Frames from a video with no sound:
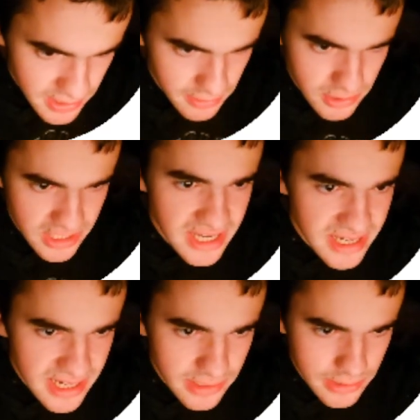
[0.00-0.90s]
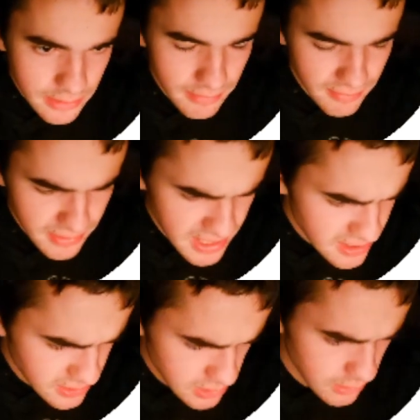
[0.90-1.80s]
know, she is the
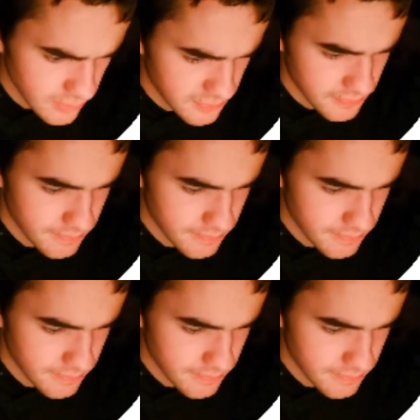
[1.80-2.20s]
sort of